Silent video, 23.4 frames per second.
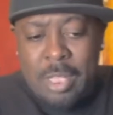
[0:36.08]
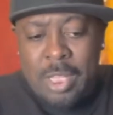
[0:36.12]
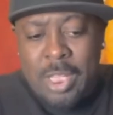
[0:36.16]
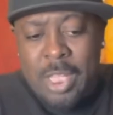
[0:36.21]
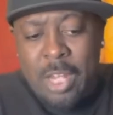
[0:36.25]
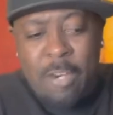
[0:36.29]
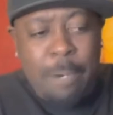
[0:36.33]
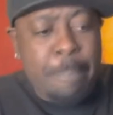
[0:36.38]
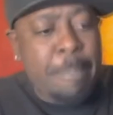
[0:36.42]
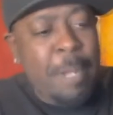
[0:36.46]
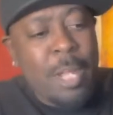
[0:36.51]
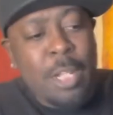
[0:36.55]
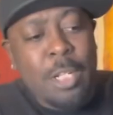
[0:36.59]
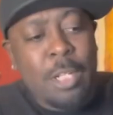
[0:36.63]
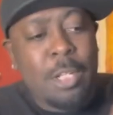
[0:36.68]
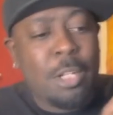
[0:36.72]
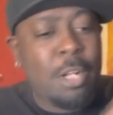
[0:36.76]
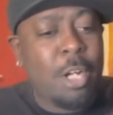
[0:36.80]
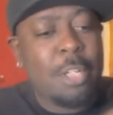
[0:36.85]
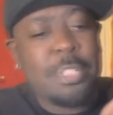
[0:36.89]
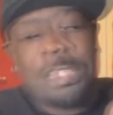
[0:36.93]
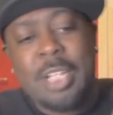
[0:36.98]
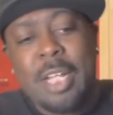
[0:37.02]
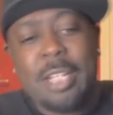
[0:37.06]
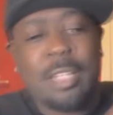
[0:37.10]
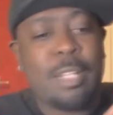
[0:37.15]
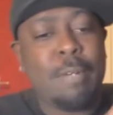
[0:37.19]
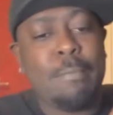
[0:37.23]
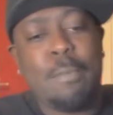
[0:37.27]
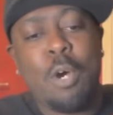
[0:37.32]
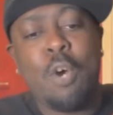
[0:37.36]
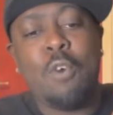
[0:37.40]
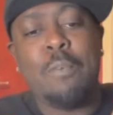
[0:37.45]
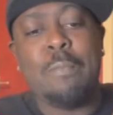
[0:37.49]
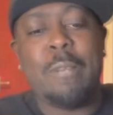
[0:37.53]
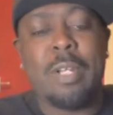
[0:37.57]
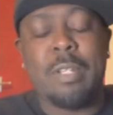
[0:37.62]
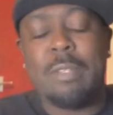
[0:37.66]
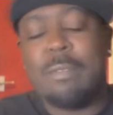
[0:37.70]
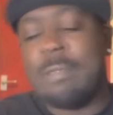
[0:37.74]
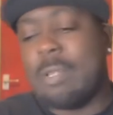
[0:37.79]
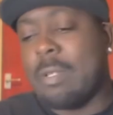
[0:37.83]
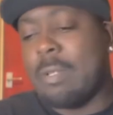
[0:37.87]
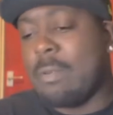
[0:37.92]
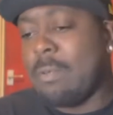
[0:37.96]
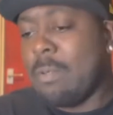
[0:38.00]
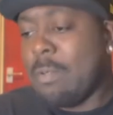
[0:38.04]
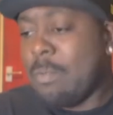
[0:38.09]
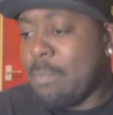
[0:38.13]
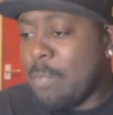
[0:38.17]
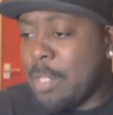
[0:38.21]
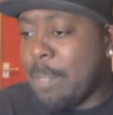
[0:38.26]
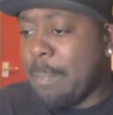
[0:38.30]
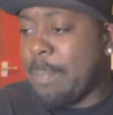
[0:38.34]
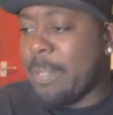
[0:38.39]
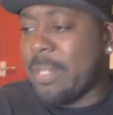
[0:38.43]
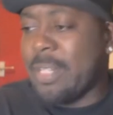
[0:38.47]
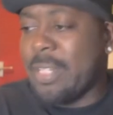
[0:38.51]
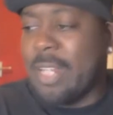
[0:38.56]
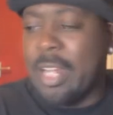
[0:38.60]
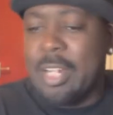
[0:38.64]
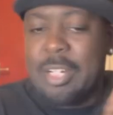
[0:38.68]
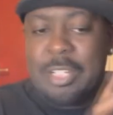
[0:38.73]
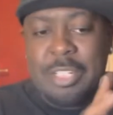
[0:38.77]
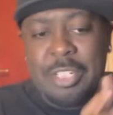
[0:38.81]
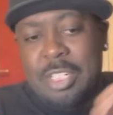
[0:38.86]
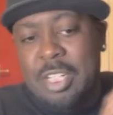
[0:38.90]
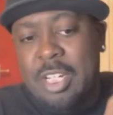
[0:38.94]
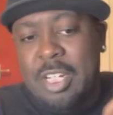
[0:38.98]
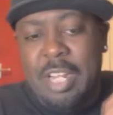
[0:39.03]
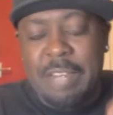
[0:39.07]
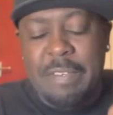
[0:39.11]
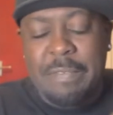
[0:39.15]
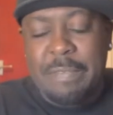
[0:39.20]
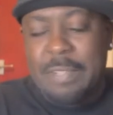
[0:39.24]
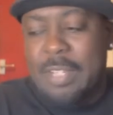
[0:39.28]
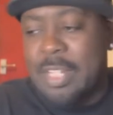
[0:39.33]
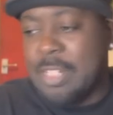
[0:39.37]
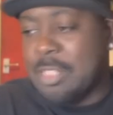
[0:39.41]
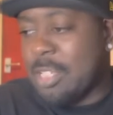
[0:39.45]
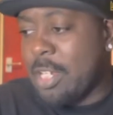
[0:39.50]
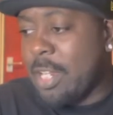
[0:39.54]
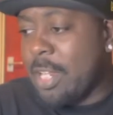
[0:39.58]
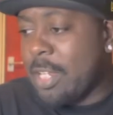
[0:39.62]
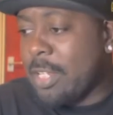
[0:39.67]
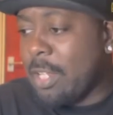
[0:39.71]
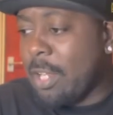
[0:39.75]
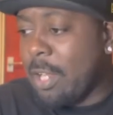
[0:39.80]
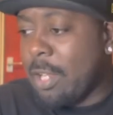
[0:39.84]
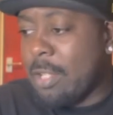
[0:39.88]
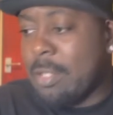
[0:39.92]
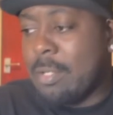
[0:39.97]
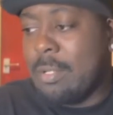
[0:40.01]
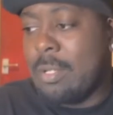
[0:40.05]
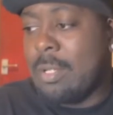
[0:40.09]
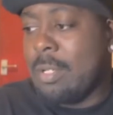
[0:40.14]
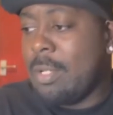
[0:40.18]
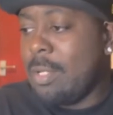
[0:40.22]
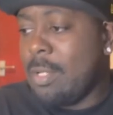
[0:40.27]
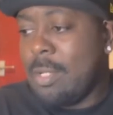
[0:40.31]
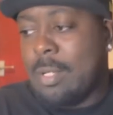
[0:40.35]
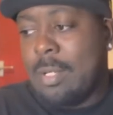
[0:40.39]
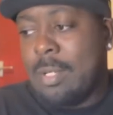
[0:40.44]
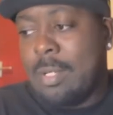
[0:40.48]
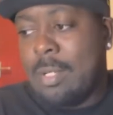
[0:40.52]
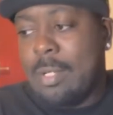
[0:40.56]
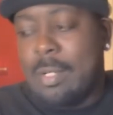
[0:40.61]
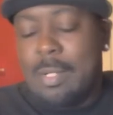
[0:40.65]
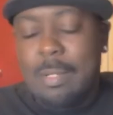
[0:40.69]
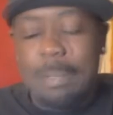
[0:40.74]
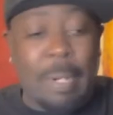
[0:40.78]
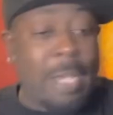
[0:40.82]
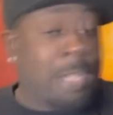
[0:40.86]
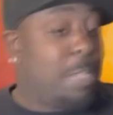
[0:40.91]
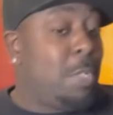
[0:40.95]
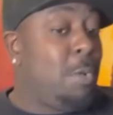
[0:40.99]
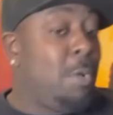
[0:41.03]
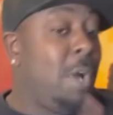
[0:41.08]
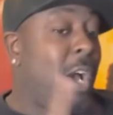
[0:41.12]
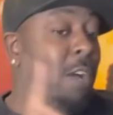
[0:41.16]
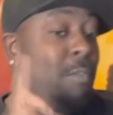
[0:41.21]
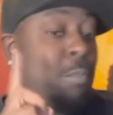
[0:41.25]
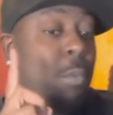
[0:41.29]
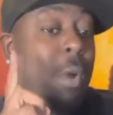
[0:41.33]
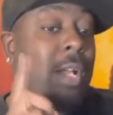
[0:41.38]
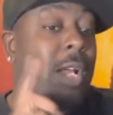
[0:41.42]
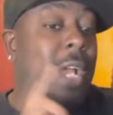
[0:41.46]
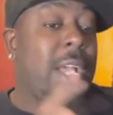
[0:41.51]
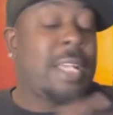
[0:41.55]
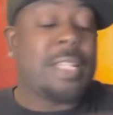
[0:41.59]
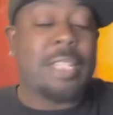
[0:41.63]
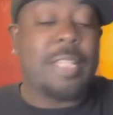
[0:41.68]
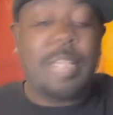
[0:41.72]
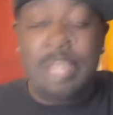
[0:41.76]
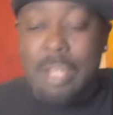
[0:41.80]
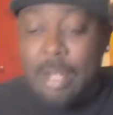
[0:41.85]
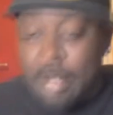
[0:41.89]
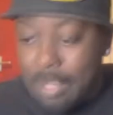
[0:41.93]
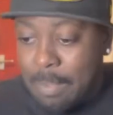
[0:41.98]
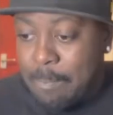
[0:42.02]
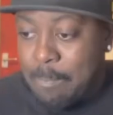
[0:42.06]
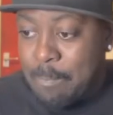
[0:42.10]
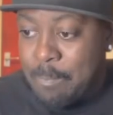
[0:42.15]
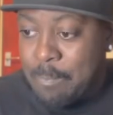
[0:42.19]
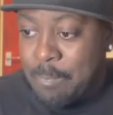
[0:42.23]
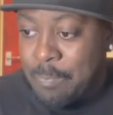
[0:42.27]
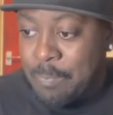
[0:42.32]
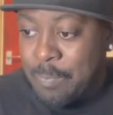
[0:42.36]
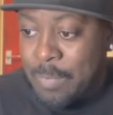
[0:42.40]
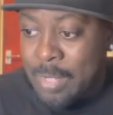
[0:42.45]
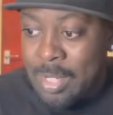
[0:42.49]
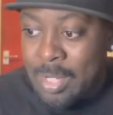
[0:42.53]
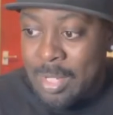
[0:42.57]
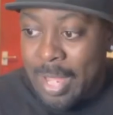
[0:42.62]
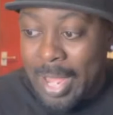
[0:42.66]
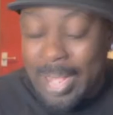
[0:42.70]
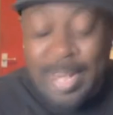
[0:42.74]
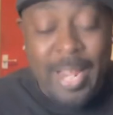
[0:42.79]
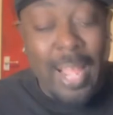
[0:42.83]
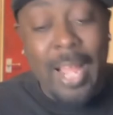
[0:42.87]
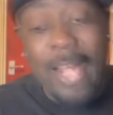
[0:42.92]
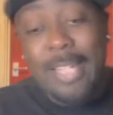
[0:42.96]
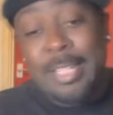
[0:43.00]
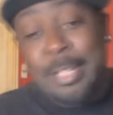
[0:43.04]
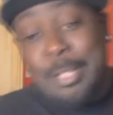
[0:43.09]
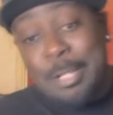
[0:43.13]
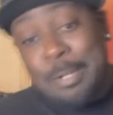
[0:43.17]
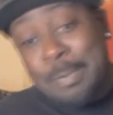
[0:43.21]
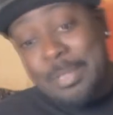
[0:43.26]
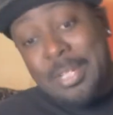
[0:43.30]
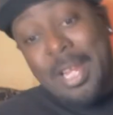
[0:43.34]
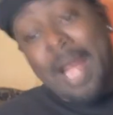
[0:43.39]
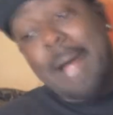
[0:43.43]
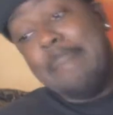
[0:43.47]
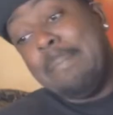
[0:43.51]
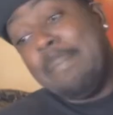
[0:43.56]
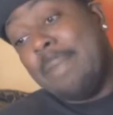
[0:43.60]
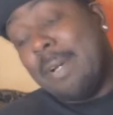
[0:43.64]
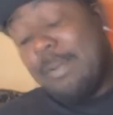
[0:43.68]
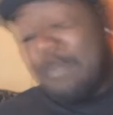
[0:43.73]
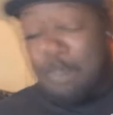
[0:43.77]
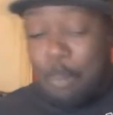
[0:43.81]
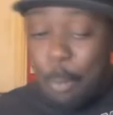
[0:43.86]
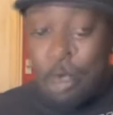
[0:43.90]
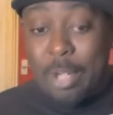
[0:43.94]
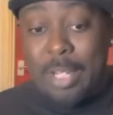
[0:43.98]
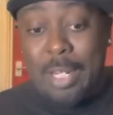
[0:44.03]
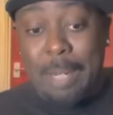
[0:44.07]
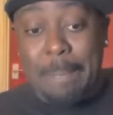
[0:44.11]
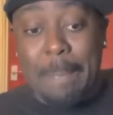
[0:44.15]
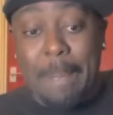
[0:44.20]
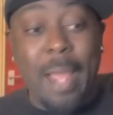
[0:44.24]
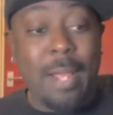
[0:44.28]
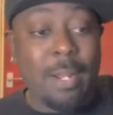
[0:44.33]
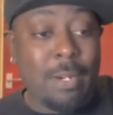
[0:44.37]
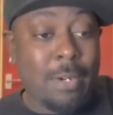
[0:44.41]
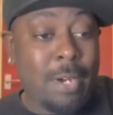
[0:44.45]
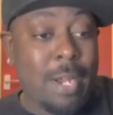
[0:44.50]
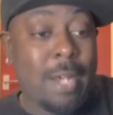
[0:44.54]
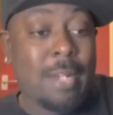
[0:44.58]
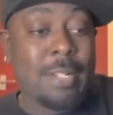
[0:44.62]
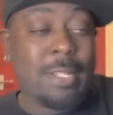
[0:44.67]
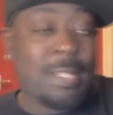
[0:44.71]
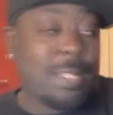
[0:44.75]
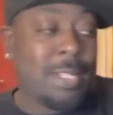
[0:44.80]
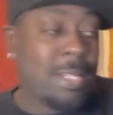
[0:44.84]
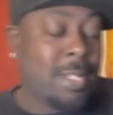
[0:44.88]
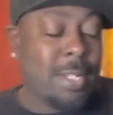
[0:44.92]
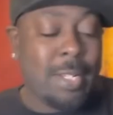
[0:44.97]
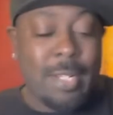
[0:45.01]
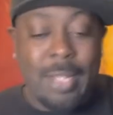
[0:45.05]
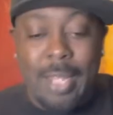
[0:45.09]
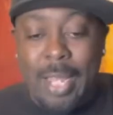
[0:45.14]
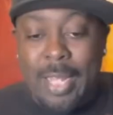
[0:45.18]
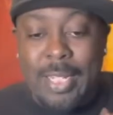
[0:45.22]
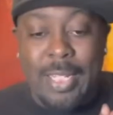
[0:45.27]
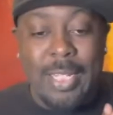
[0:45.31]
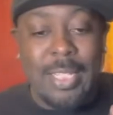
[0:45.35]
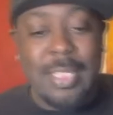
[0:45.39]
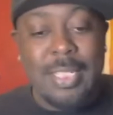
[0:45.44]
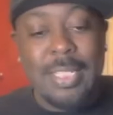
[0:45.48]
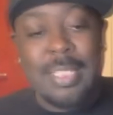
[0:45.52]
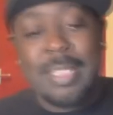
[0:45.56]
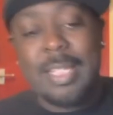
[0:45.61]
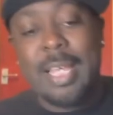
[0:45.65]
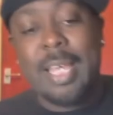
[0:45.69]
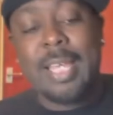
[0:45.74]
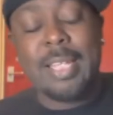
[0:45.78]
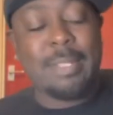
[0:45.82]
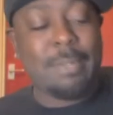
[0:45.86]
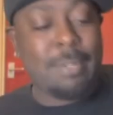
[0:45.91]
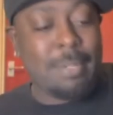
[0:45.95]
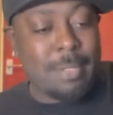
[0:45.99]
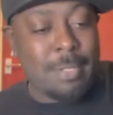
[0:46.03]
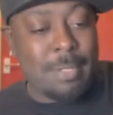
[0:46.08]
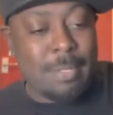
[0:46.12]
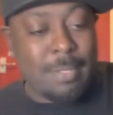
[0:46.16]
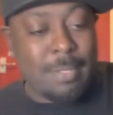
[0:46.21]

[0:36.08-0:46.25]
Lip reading: they're a bit lost at the moment with the production, everything that's going on. But I do have one idea, and it had Hugh Jackman walking in the background. And then he said,